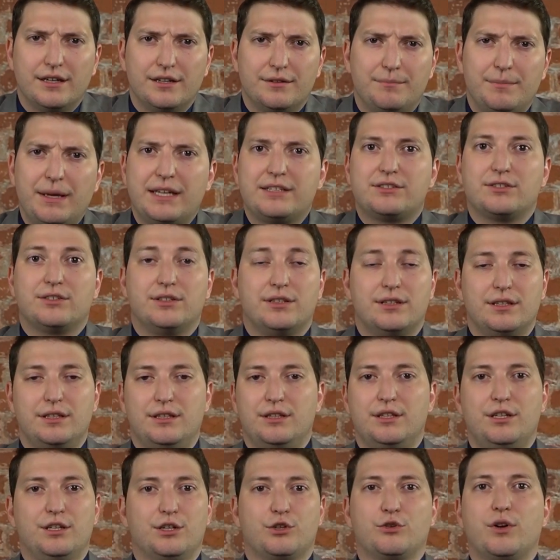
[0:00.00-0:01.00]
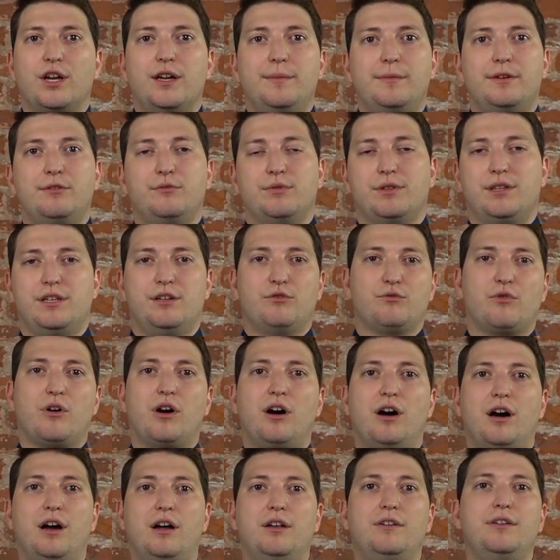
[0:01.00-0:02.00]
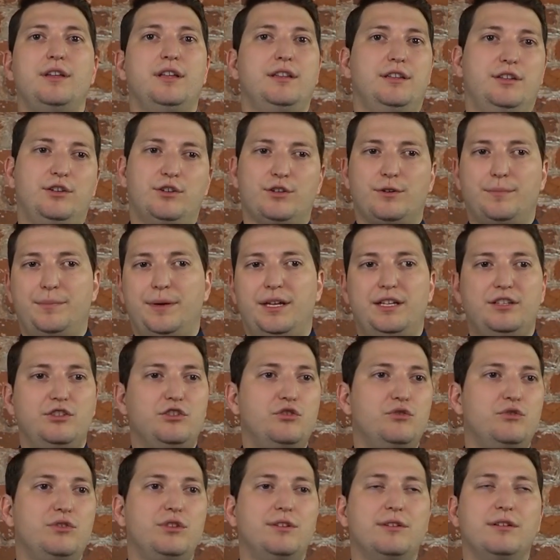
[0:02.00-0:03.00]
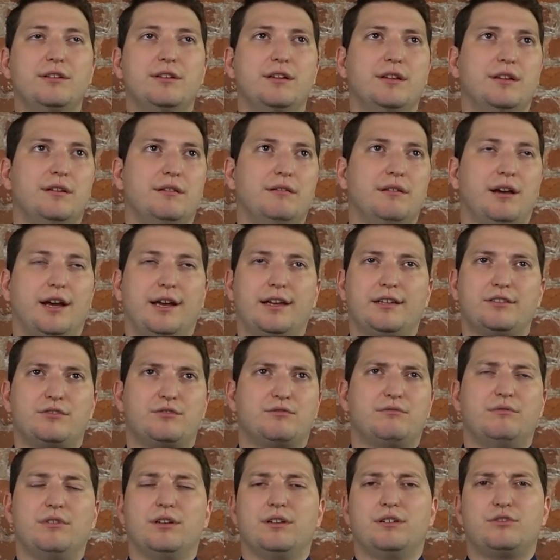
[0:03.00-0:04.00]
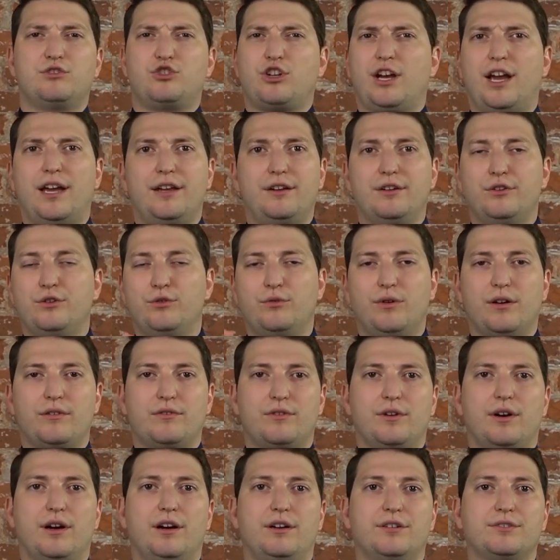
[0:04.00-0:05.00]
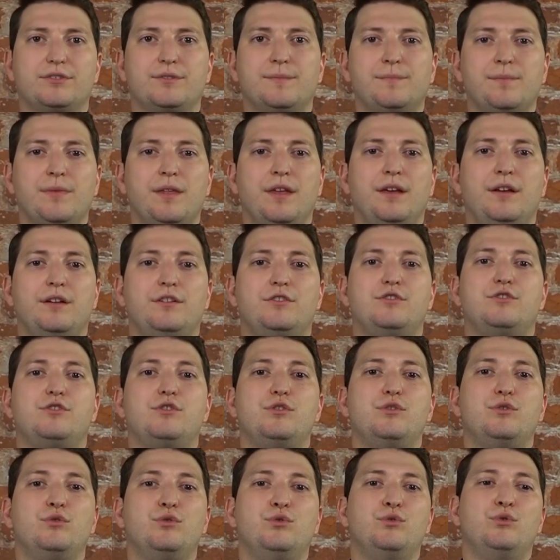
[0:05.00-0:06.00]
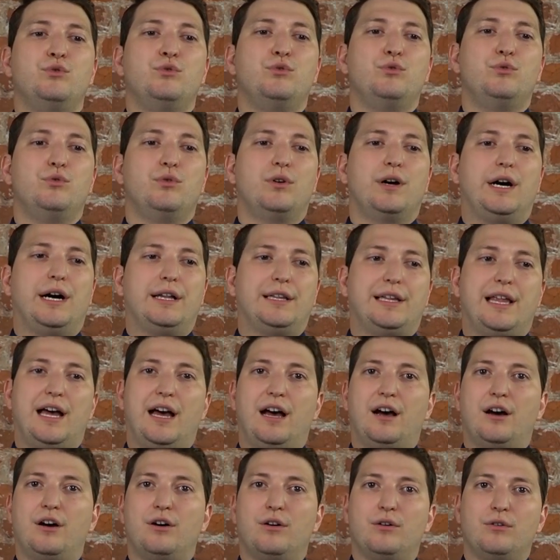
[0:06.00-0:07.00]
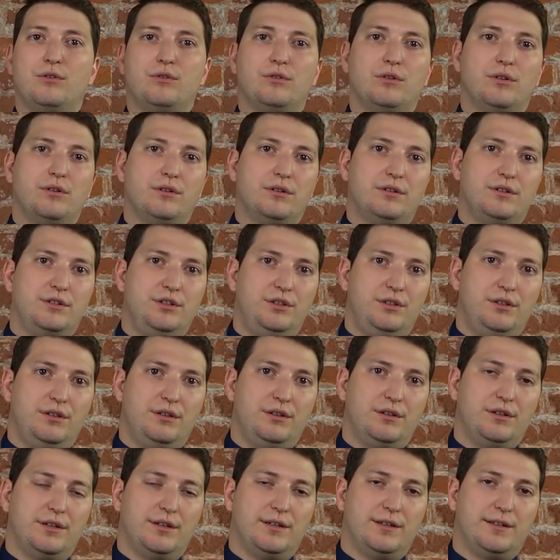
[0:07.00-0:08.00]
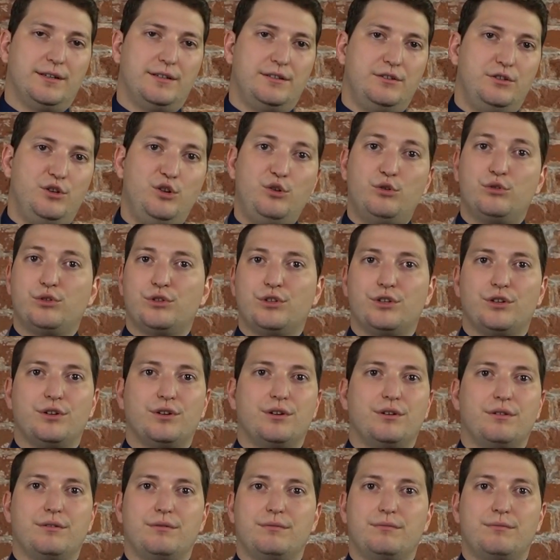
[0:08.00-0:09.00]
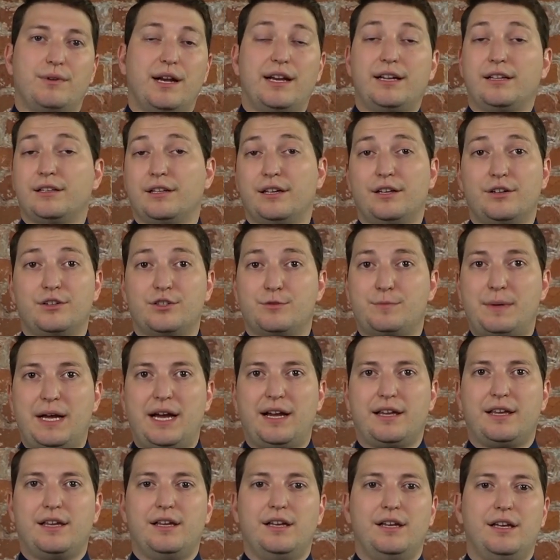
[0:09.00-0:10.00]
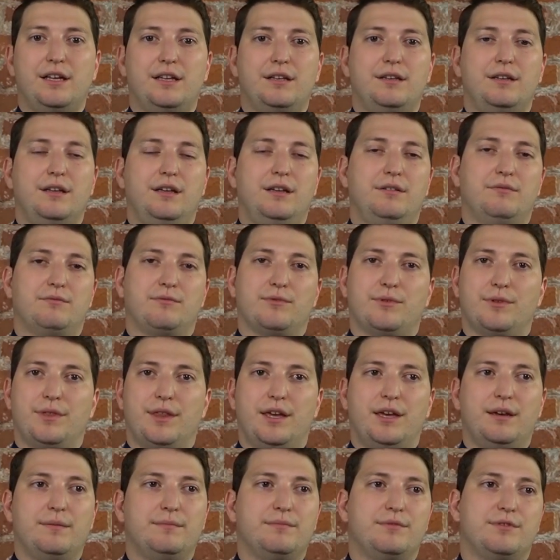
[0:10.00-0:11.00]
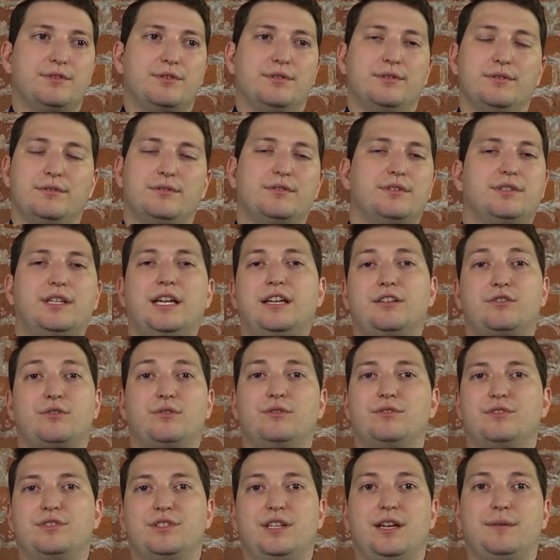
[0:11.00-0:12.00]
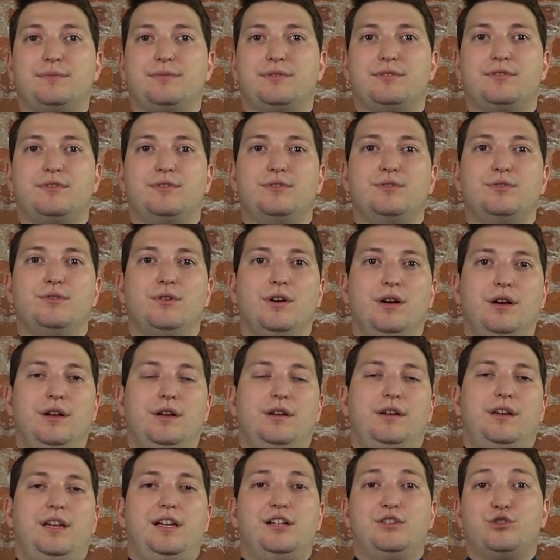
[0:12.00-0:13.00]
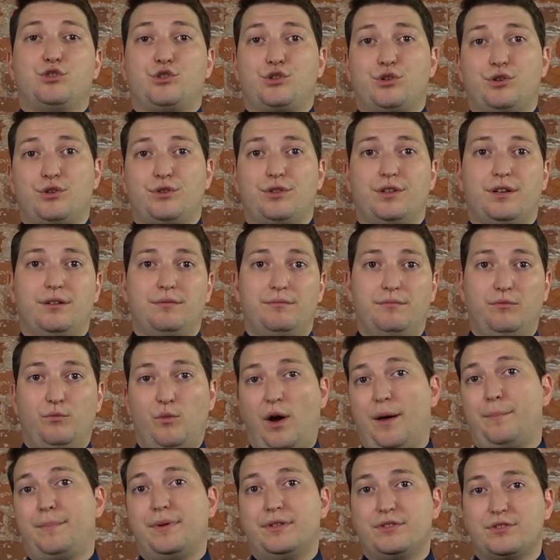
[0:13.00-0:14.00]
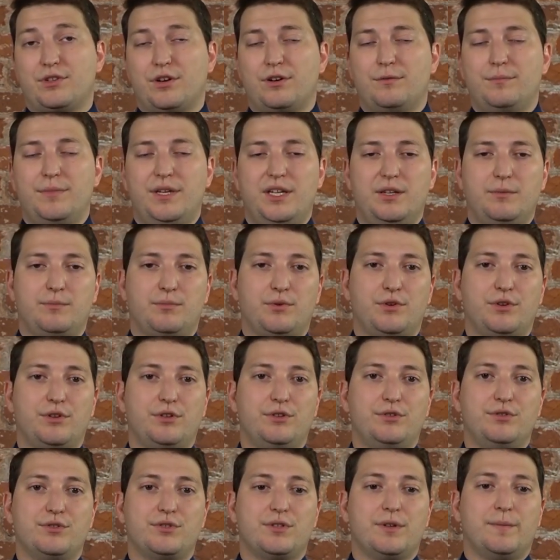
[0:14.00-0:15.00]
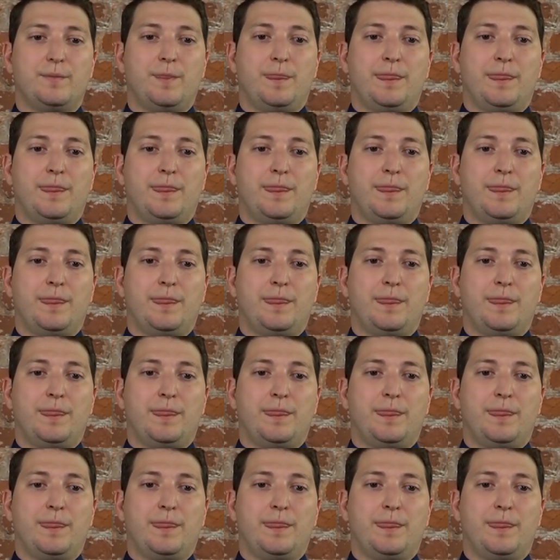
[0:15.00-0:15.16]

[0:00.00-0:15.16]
basically the agreement with Iran and the European Union and I guess China, whoever else, to allow nuclear regulators back in and for them to take certain steps to ensure that weapons aren't being produced.